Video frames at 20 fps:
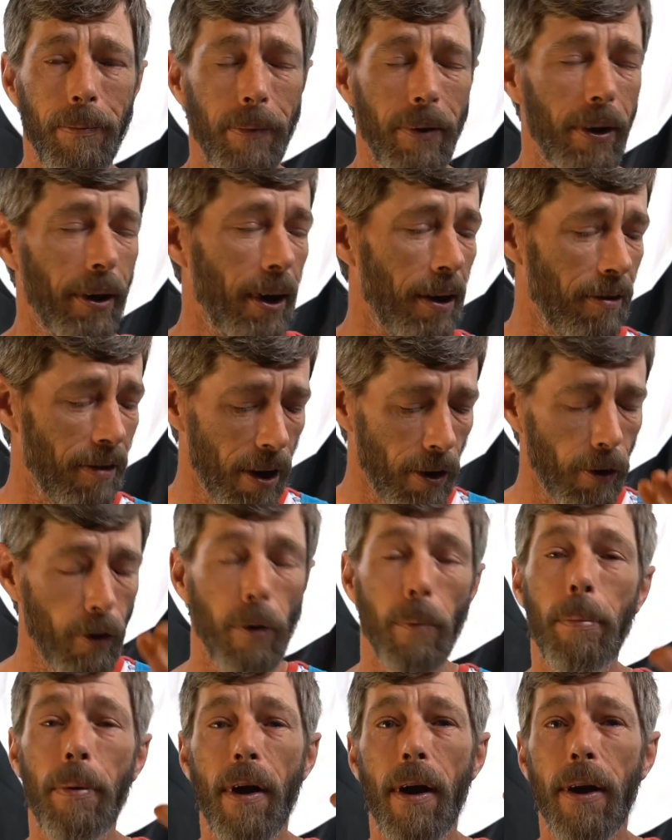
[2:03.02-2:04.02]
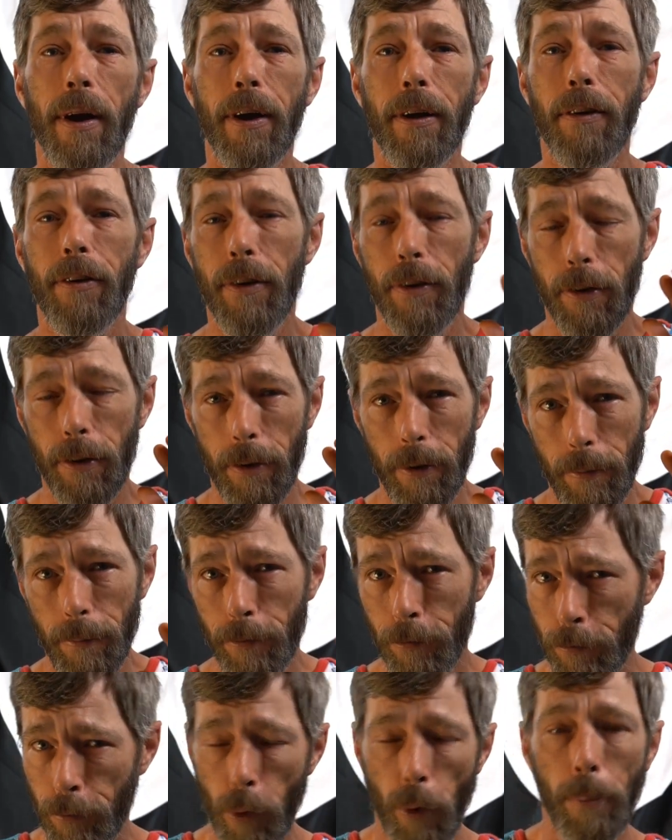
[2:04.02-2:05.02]
an identical product
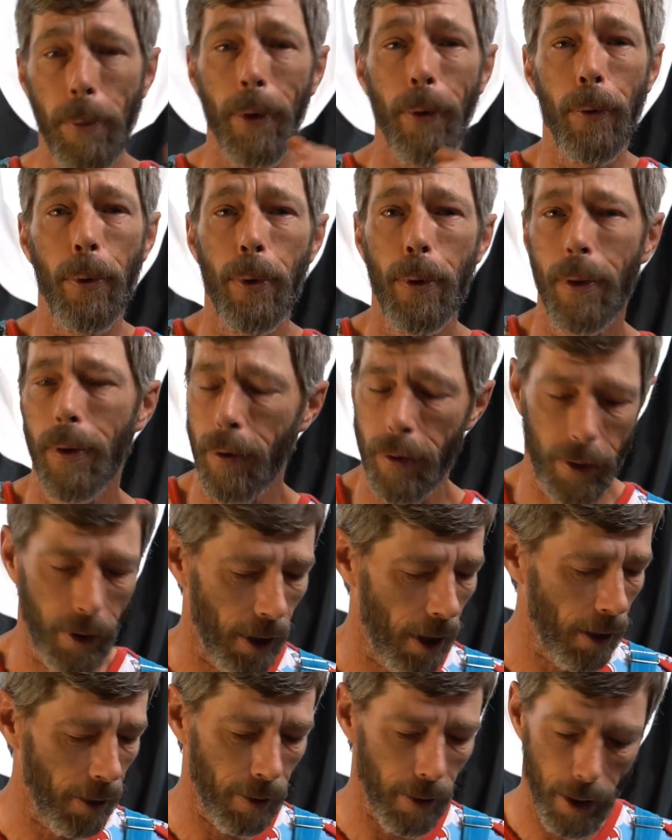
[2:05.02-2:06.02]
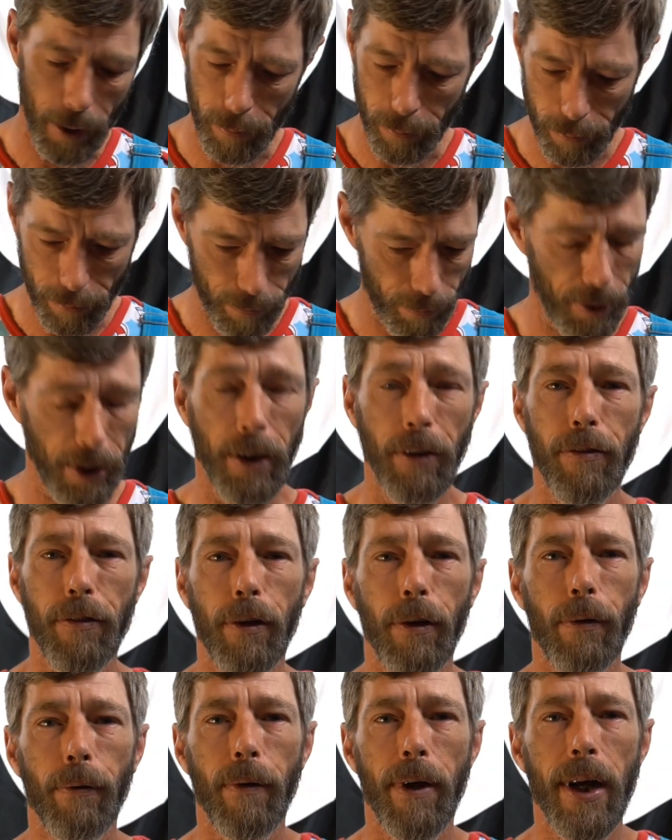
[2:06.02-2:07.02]
for both. I think it's a
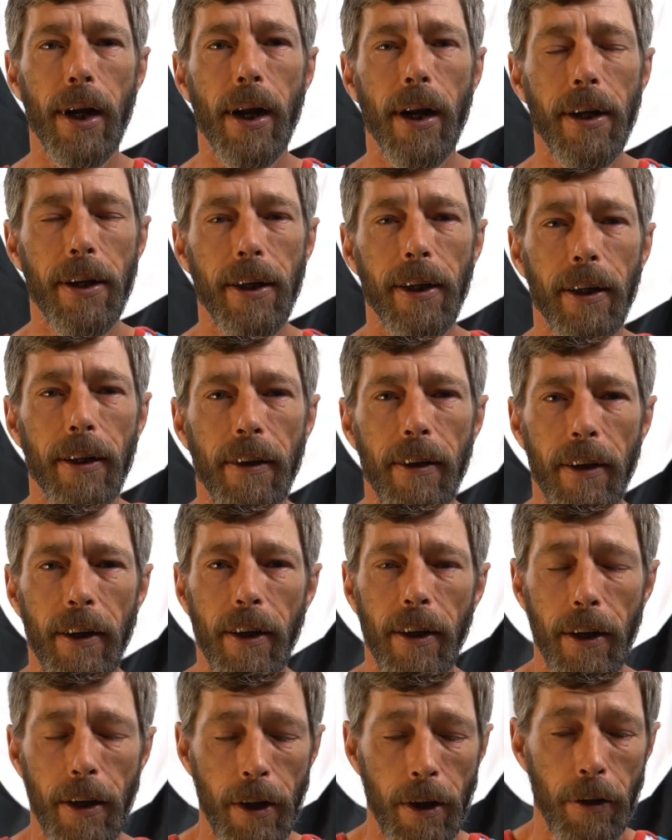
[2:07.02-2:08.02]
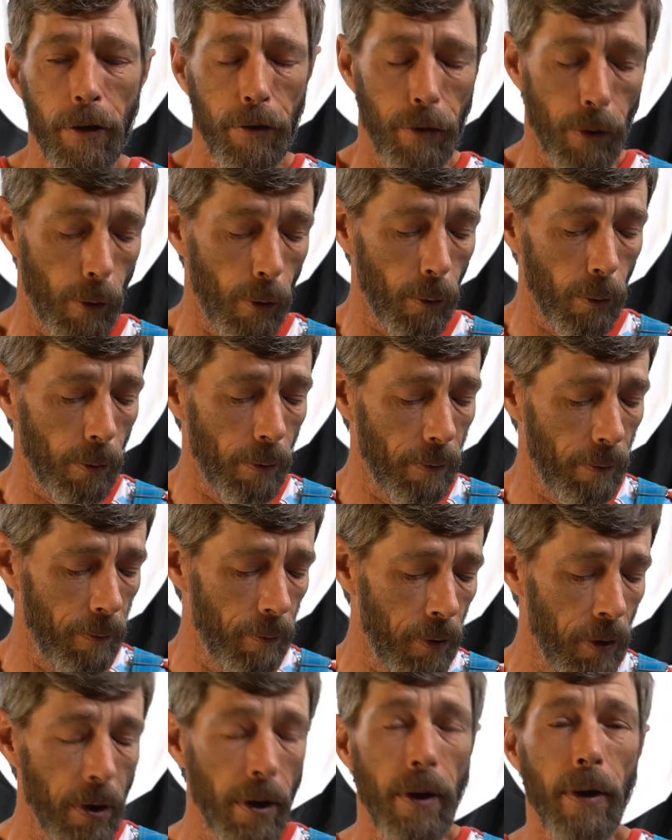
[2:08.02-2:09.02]
great idea. So
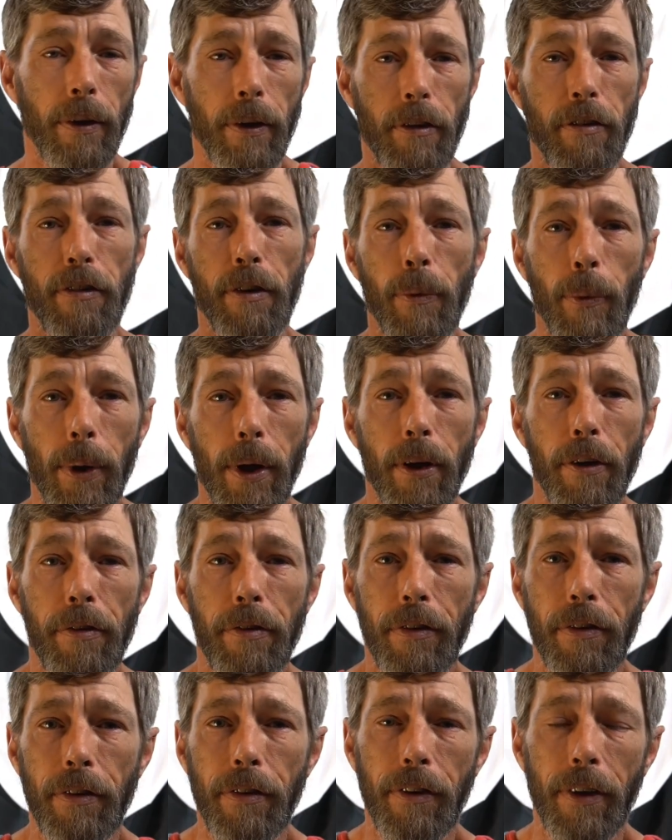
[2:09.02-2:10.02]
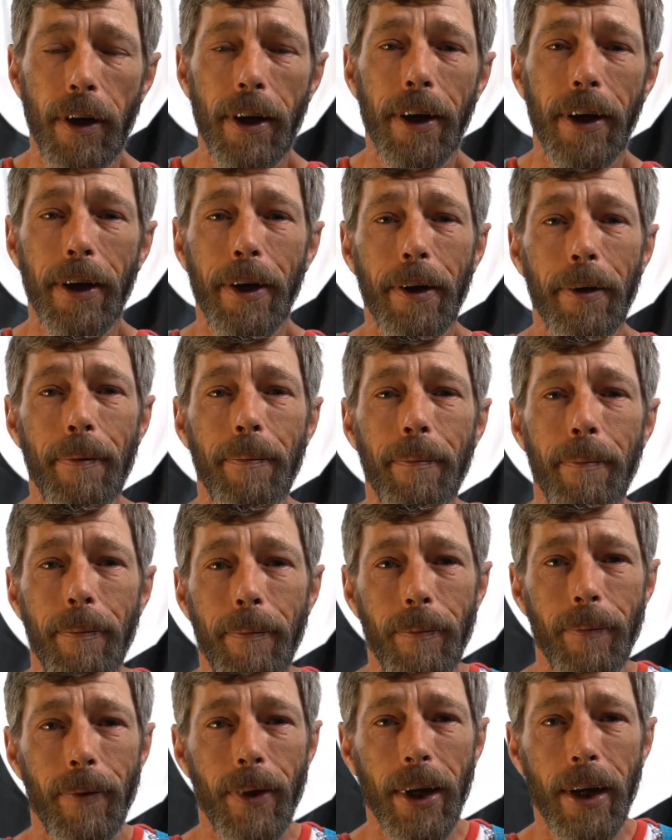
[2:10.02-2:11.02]
let's see what else
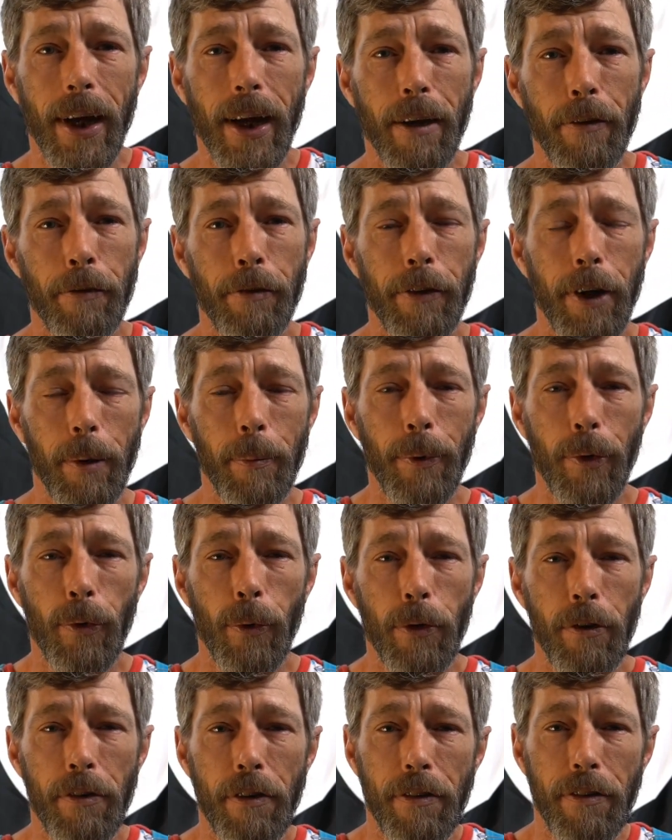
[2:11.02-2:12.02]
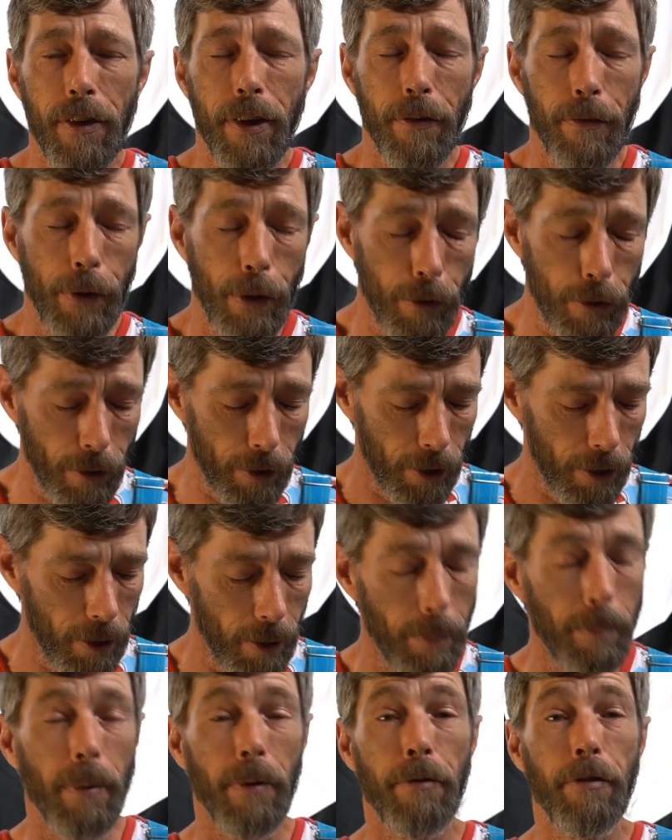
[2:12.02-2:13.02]
they have coming towards us in the future,
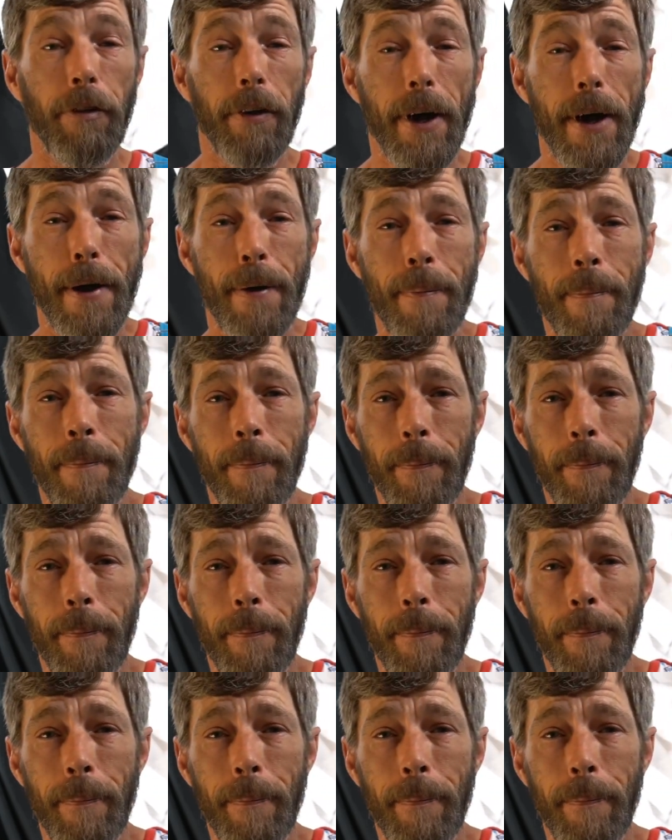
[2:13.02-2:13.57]
but for now,